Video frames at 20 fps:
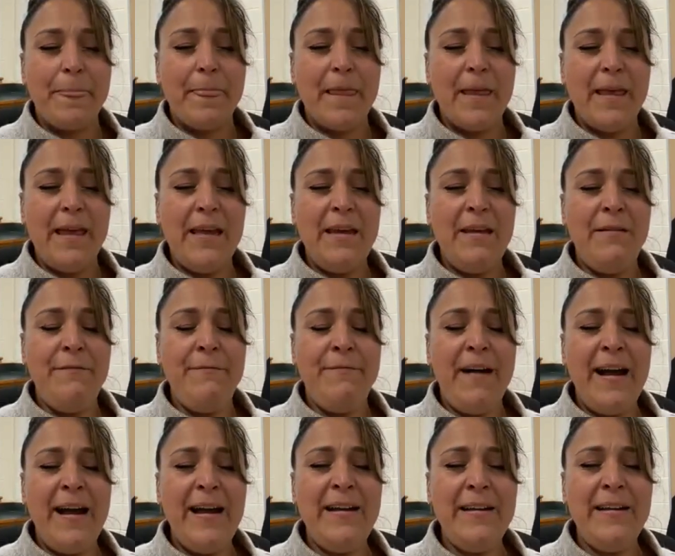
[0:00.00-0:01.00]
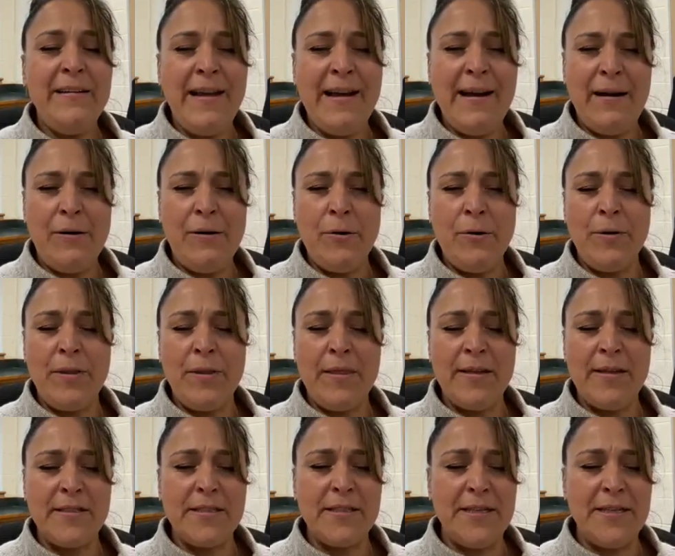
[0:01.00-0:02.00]
and inviting now
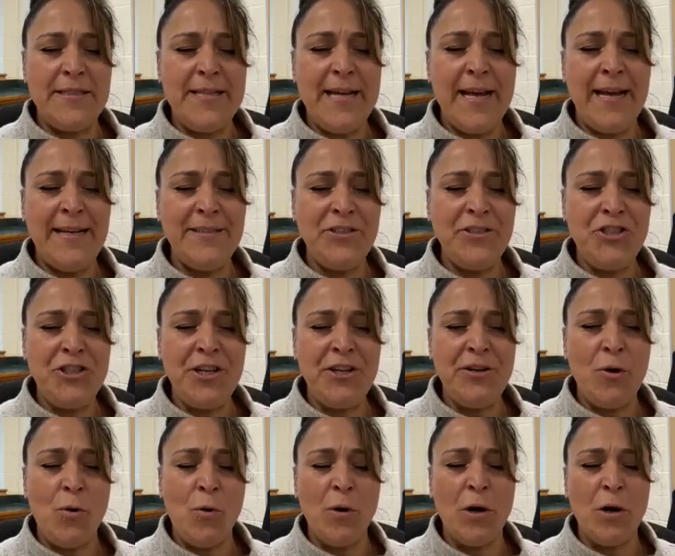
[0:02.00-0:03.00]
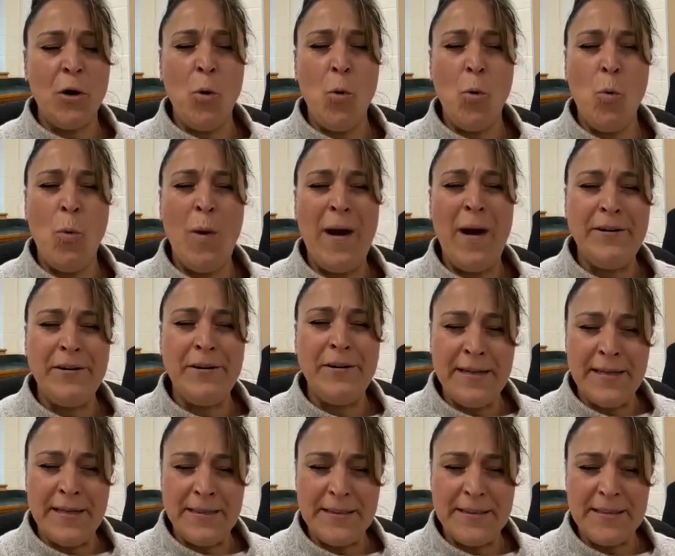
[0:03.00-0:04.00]
this attention or
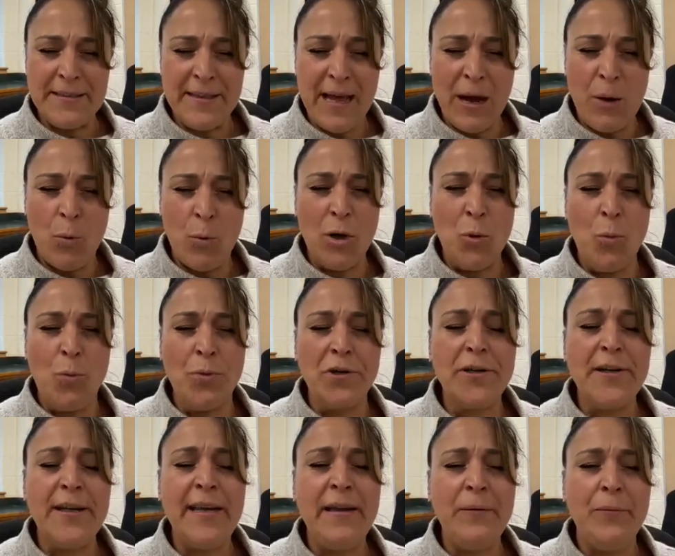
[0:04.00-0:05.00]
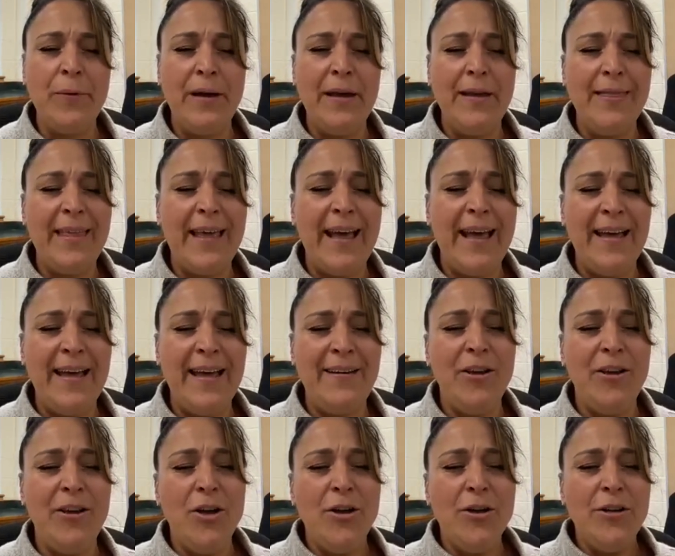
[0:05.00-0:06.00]
awareness that we're working with and
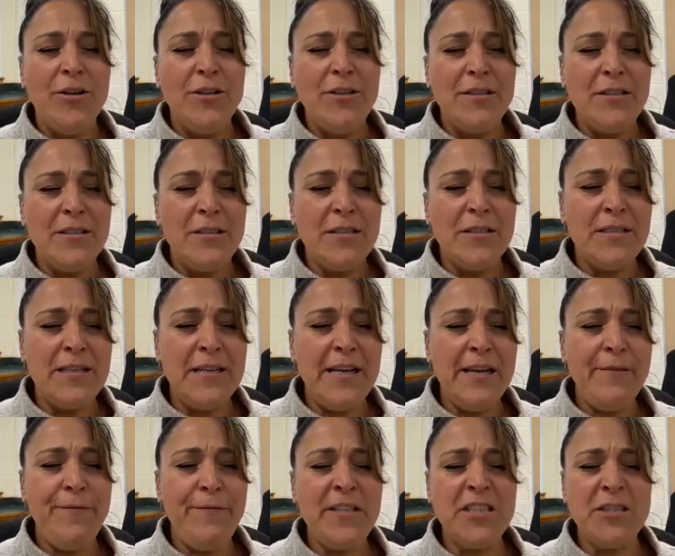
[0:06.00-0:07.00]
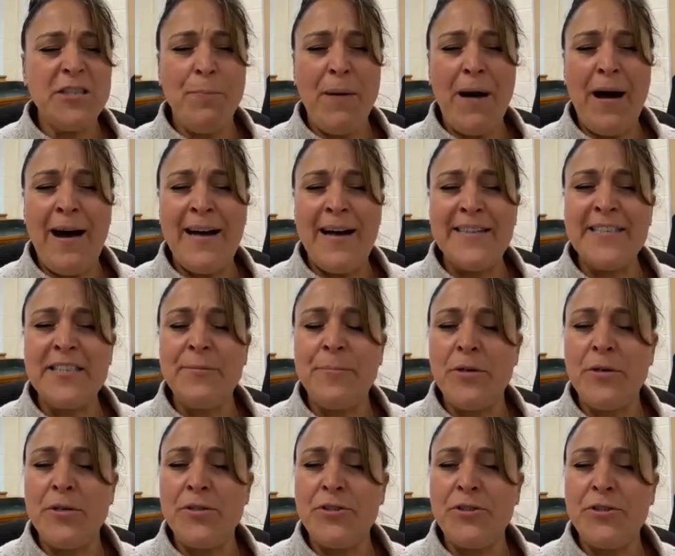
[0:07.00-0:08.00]
see if it's
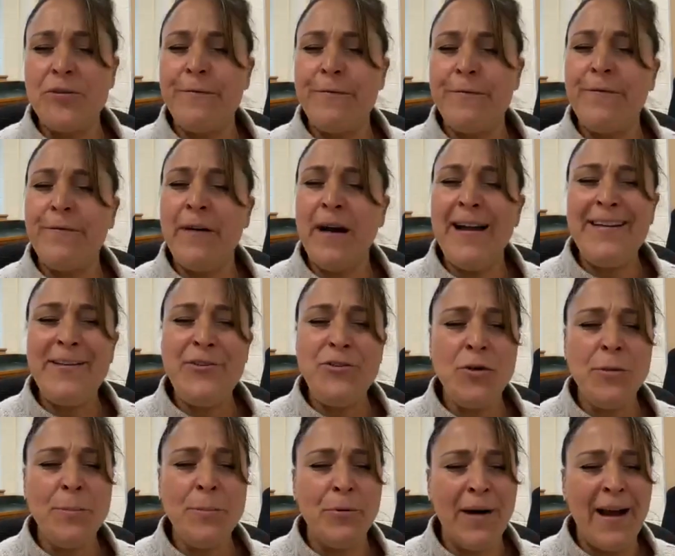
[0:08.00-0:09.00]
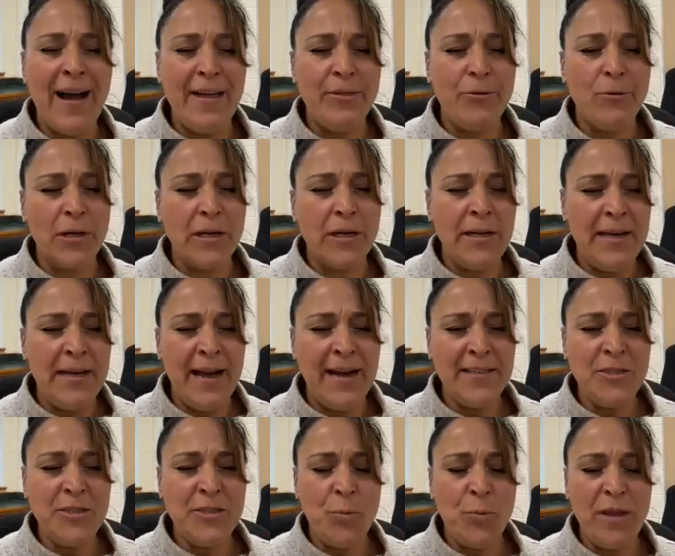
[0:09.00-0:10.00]
possible to find your breath or
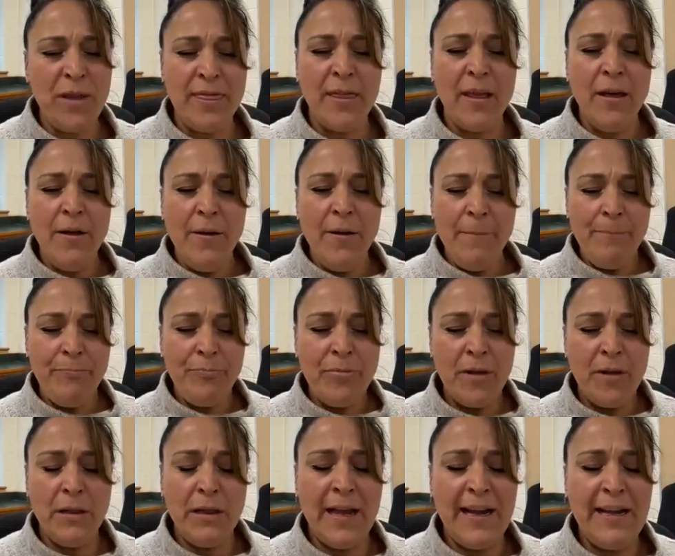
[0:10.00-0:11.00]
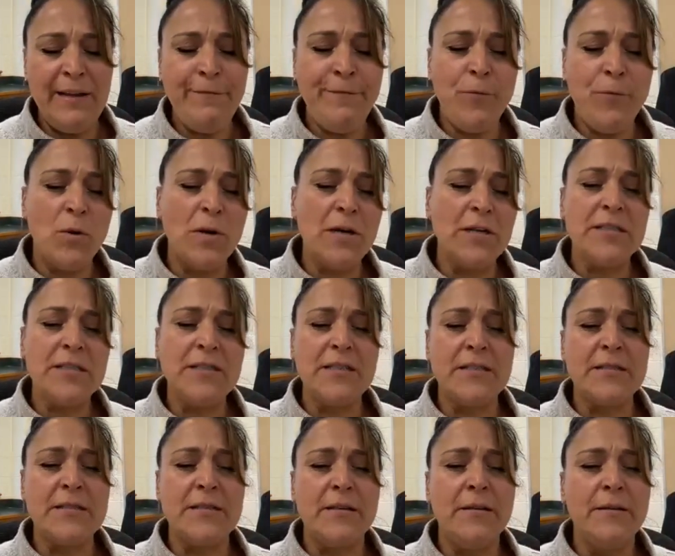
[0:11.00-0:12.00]
connect with the life
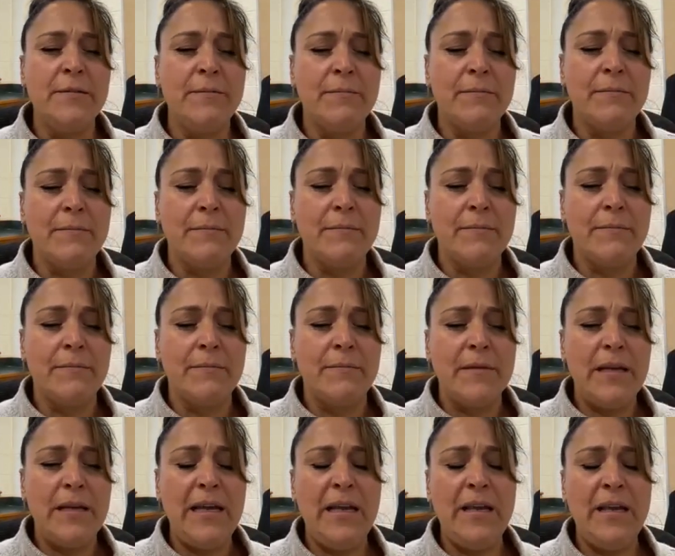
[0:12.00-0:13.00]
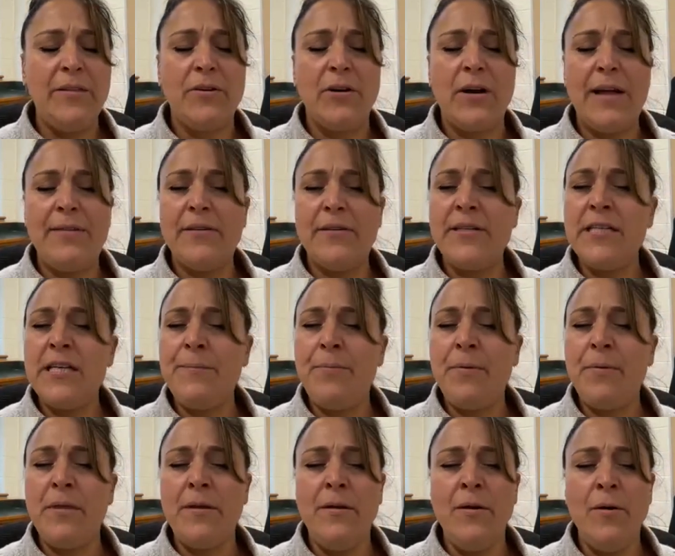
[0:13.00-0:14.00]
force, either at the tip
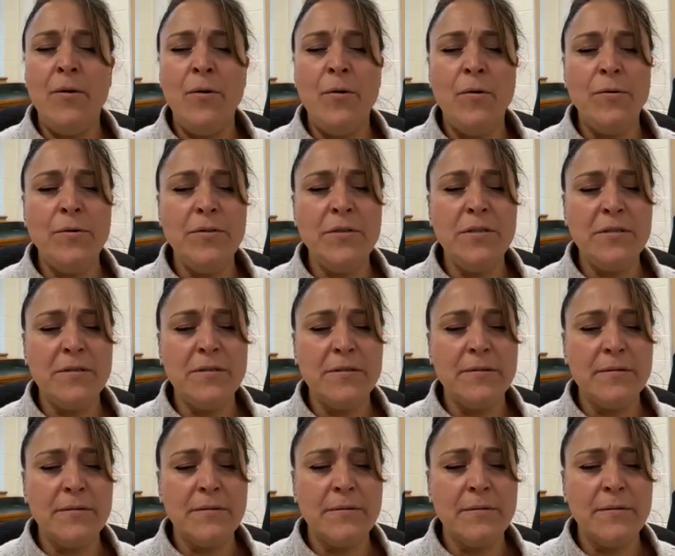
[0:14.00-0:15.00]
of the nose,